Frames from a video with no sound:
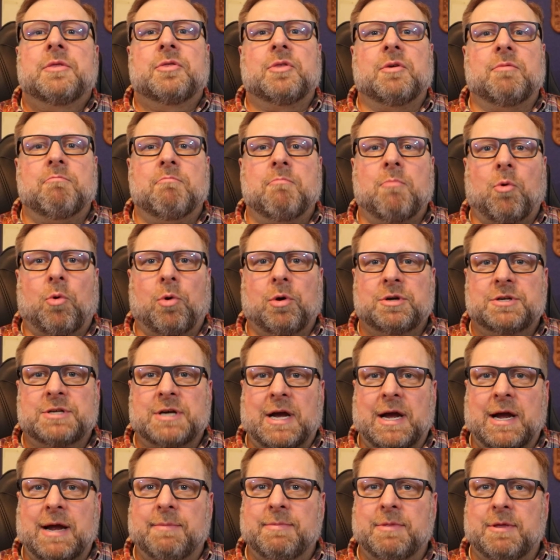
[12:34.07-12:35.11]
The more
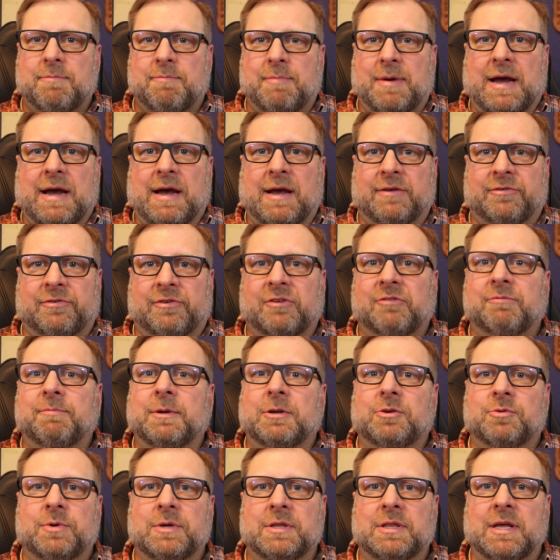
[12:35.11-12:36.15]
time that passes
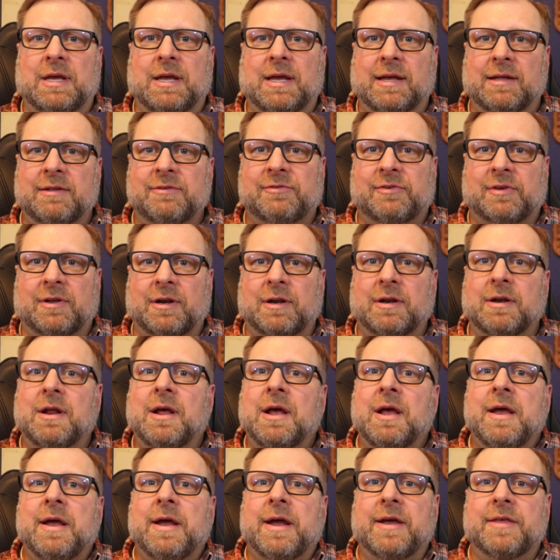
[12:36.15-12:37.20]
between the incident
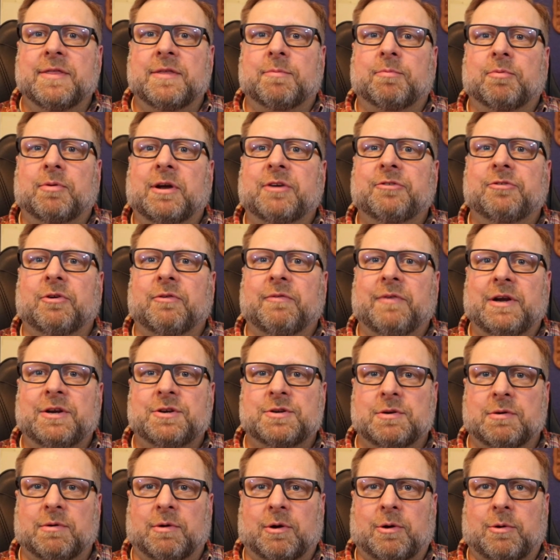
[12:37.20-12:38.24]
and the
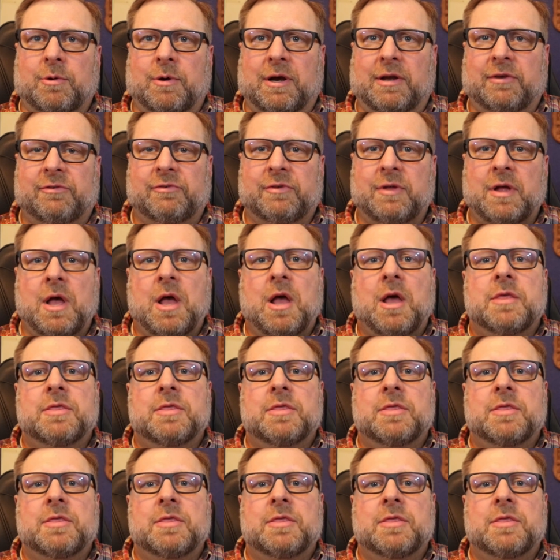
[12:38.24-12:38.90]
preservation request,